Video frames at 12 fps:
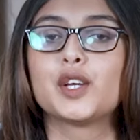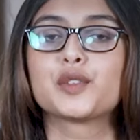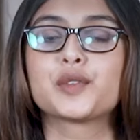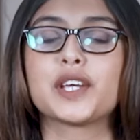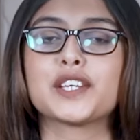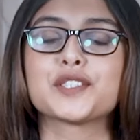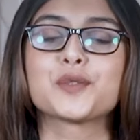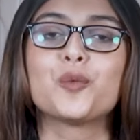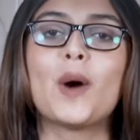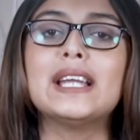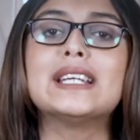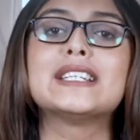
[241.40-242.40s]
So, yes,
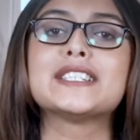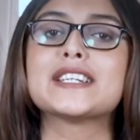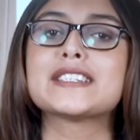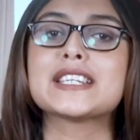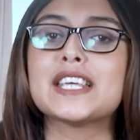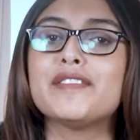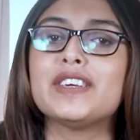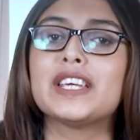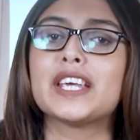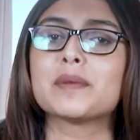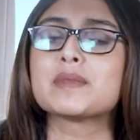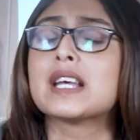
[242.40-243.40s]
while India's EV
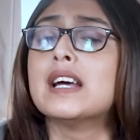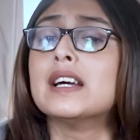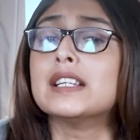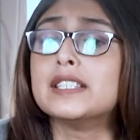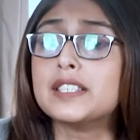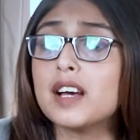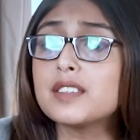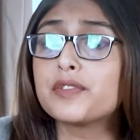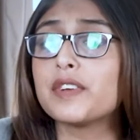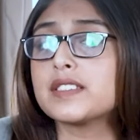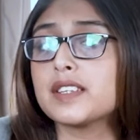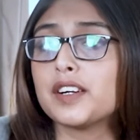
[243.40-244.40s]
games does
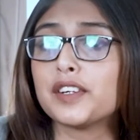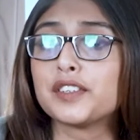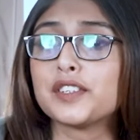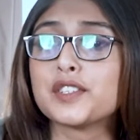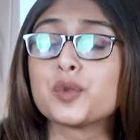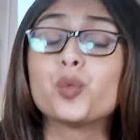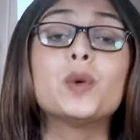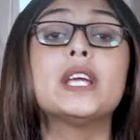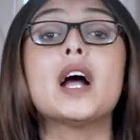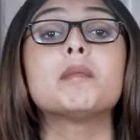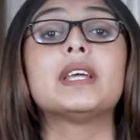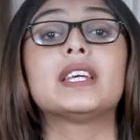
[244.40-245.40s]
face hurdles, we
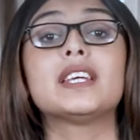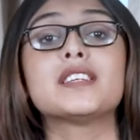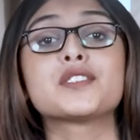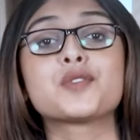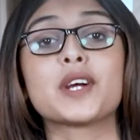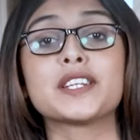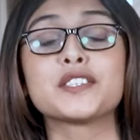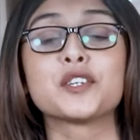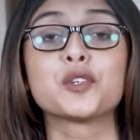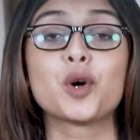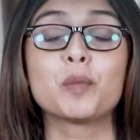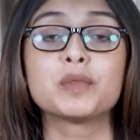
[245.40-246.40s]
are making strides in
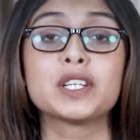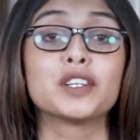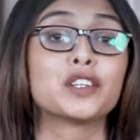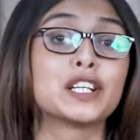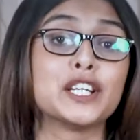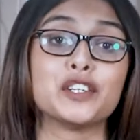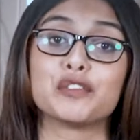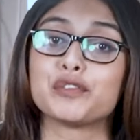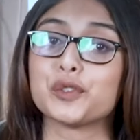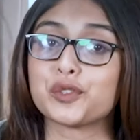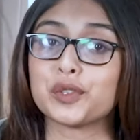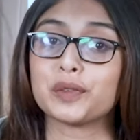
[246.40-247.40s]
adopting a cleaner
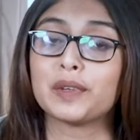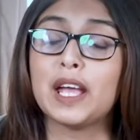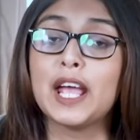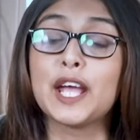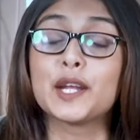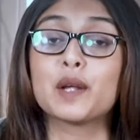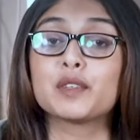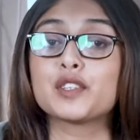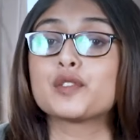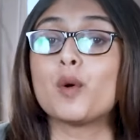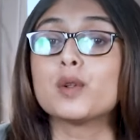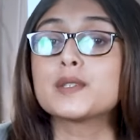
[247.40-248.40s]
future. Now, this
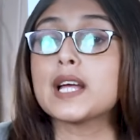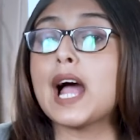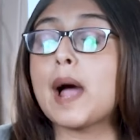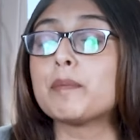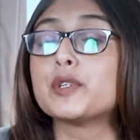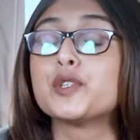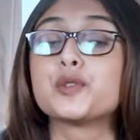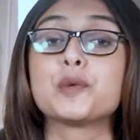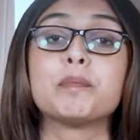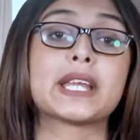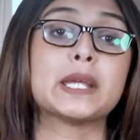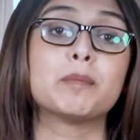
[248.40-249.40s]
has also happened due to
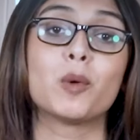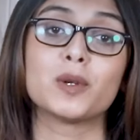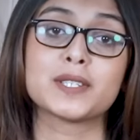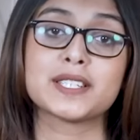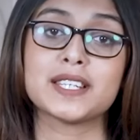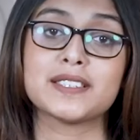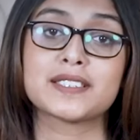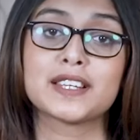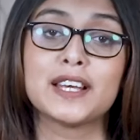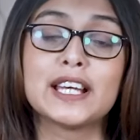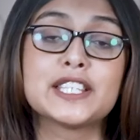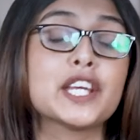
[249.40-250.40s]
many policies.
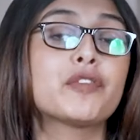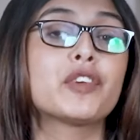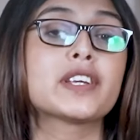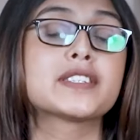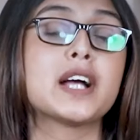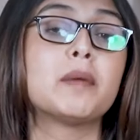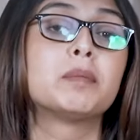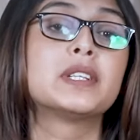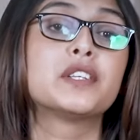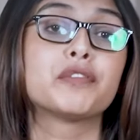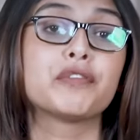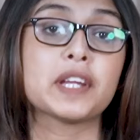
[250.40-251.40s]
Take, for example,
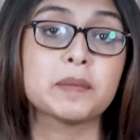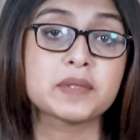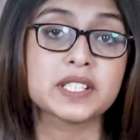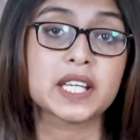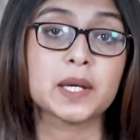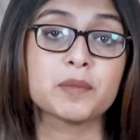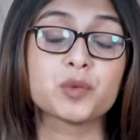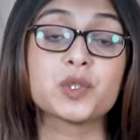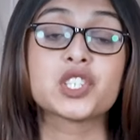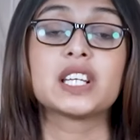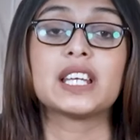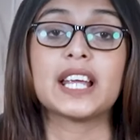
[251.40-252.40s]
the FAME schemes,
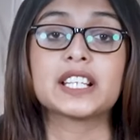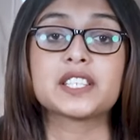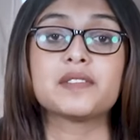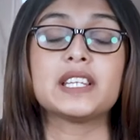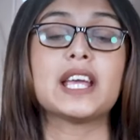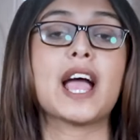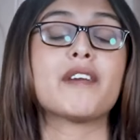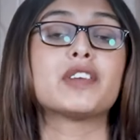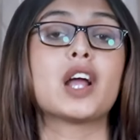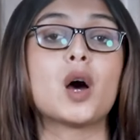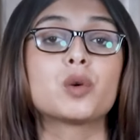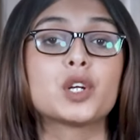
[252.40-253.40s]
which collectively have
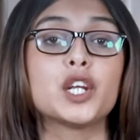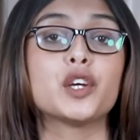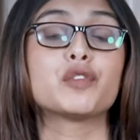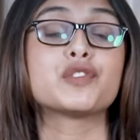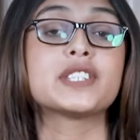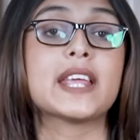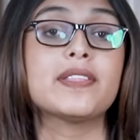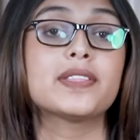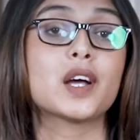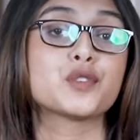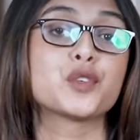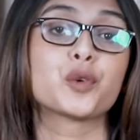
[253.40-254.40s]
an outlay of
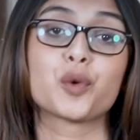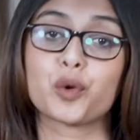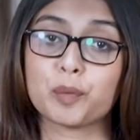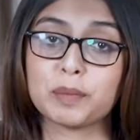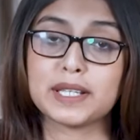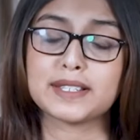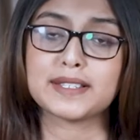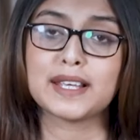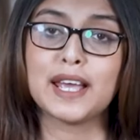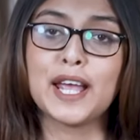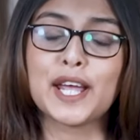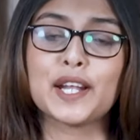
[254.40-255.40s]
10,000 crore rupees.
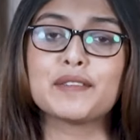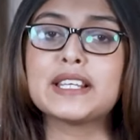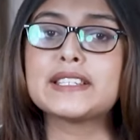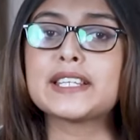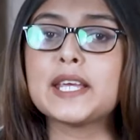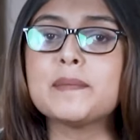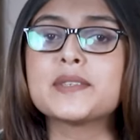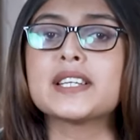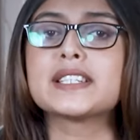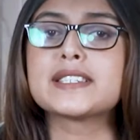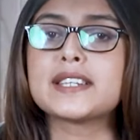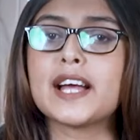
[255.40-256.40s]
Now, these schemes are
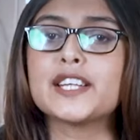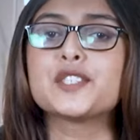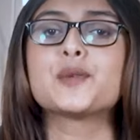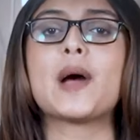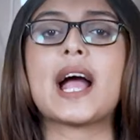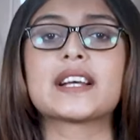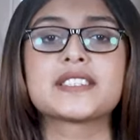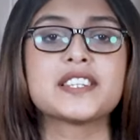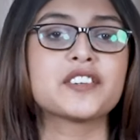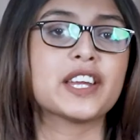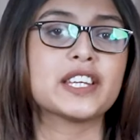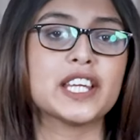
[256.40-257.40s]
designed to
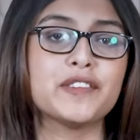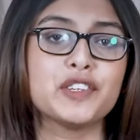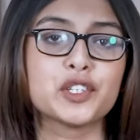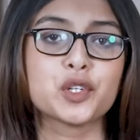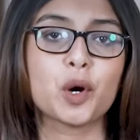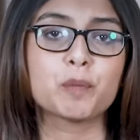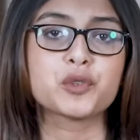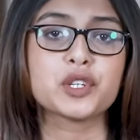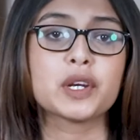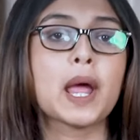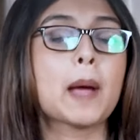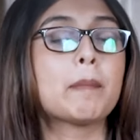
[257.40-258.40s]
accelerate EV
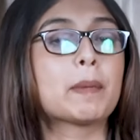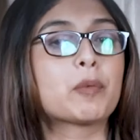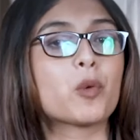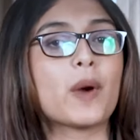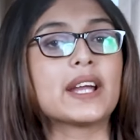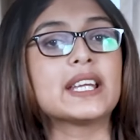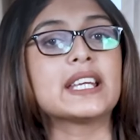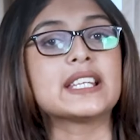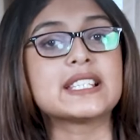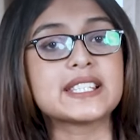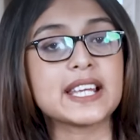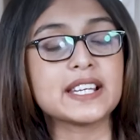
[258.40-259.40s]
adoption by providing
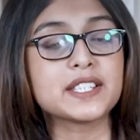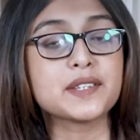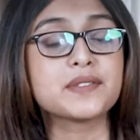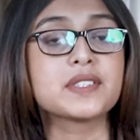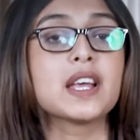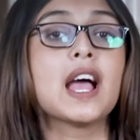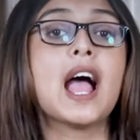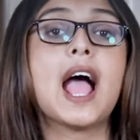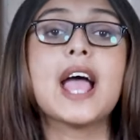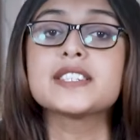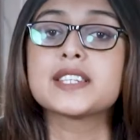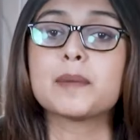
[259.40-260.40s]
incentives
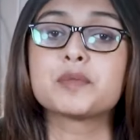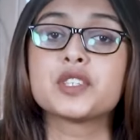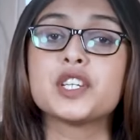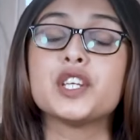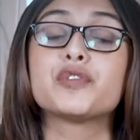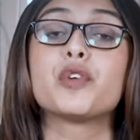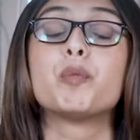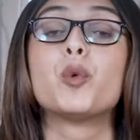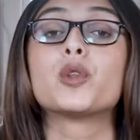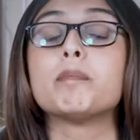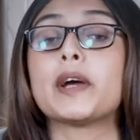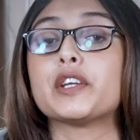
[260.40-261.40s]
and subsidies for
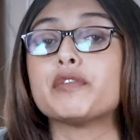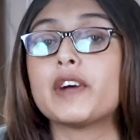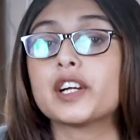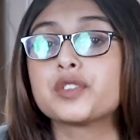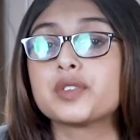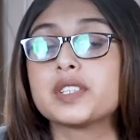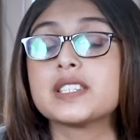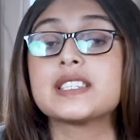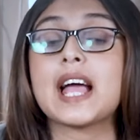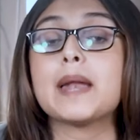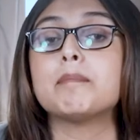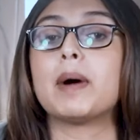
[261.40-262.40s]
both manufacturers
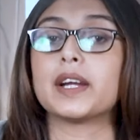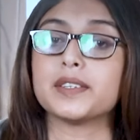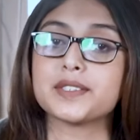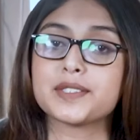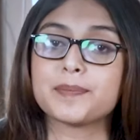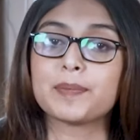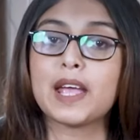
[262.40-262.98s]
and buyers.